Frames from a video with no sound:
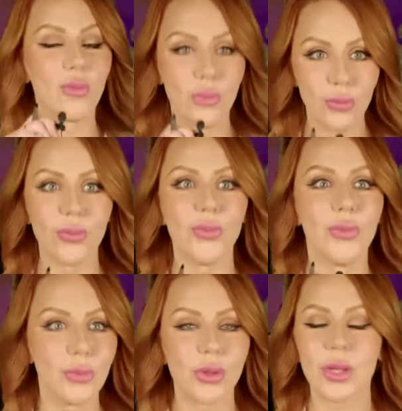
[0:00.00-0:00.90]

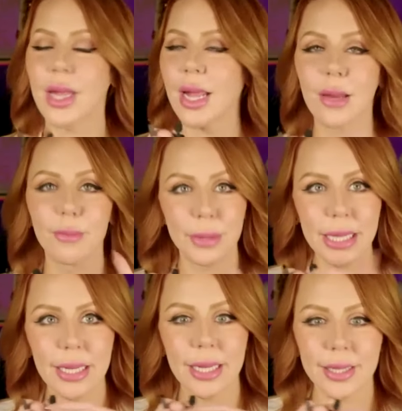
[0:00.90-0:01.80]
ooh, just like
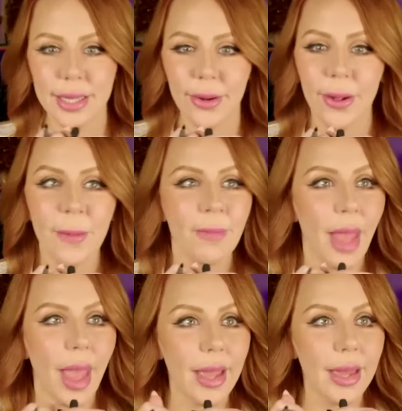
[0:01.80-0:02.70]
completeness here.
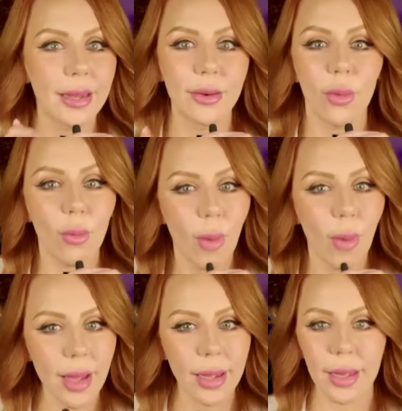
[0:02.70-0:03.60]
And
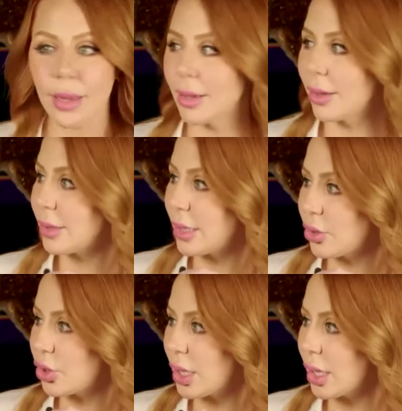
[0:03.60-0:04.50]
why did
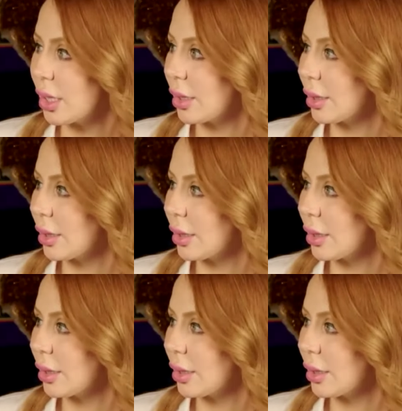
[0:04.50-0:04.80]
she?